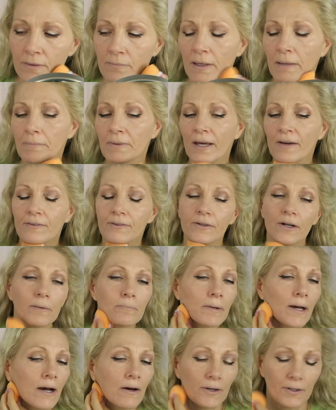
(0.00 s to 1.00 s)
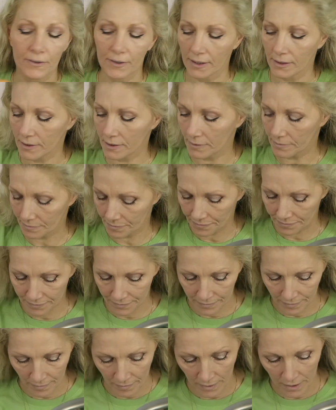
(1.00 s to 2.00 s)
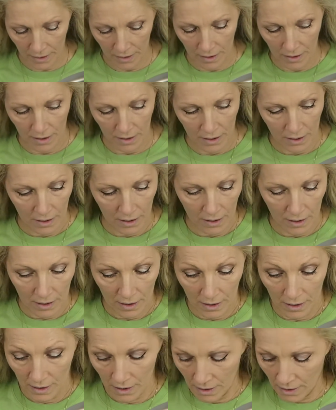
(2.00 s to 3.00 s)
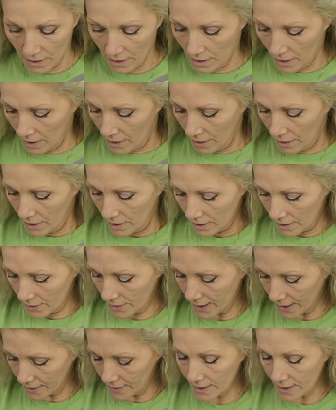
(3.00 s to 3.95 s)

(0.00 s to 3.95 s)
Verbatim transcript: Maybe after I powder it. All right,